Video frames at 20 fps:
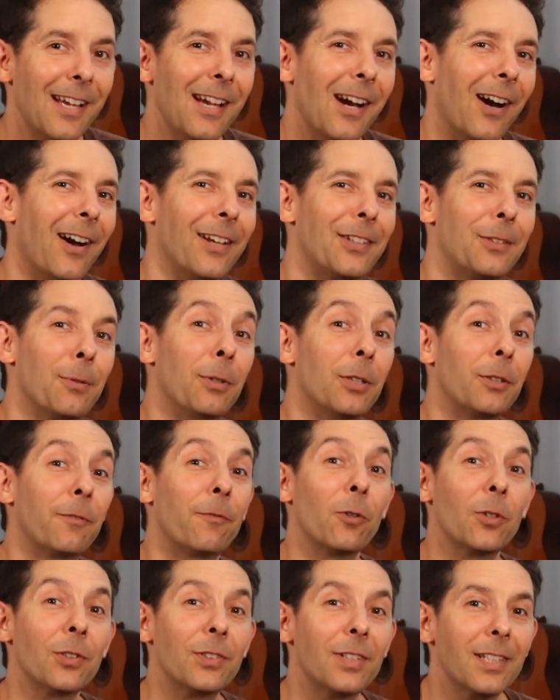All right, so in this
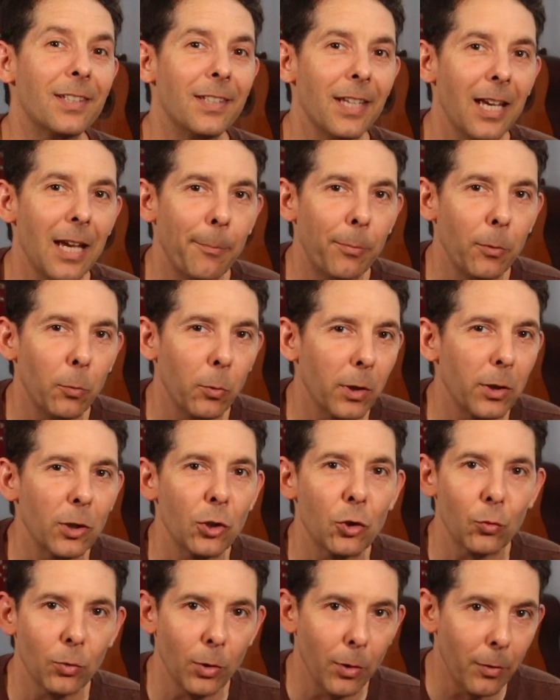first example, we're gonna
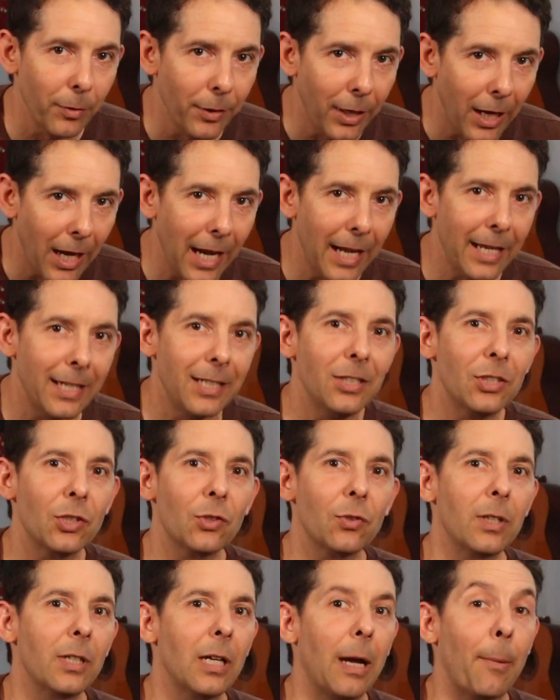drone the high E
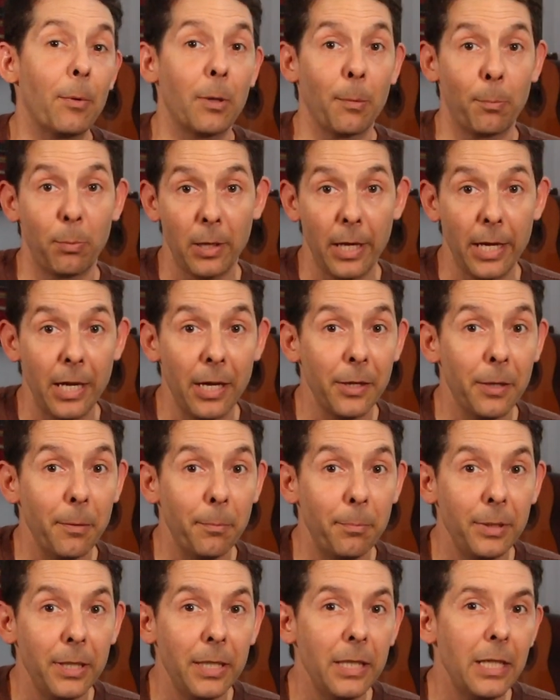string, I'm gonna play on the
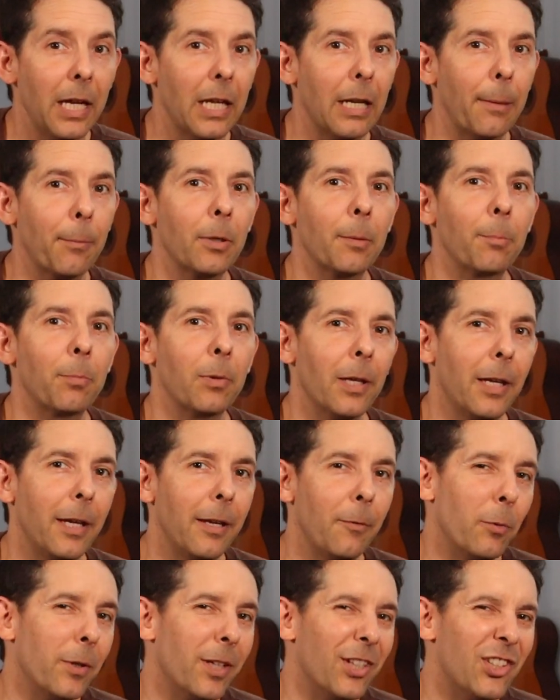B, and I'm gonna play
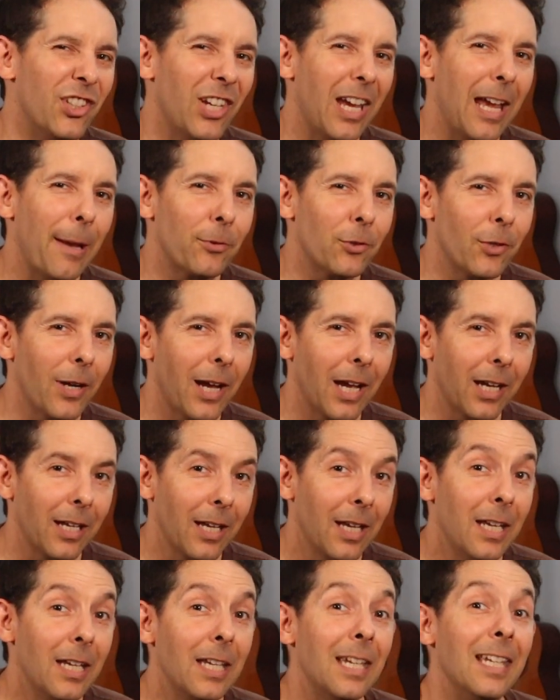with a jam track
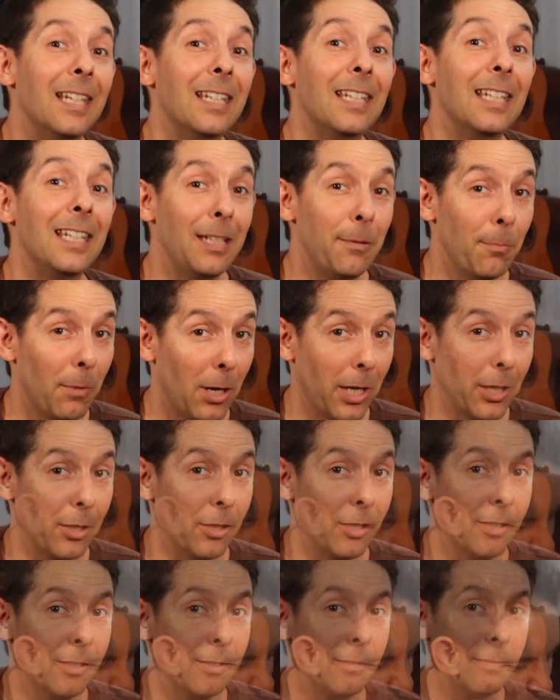in E
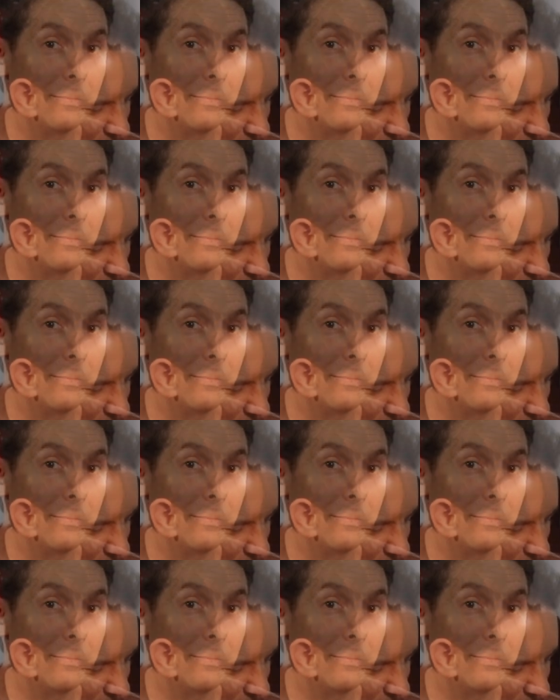minor.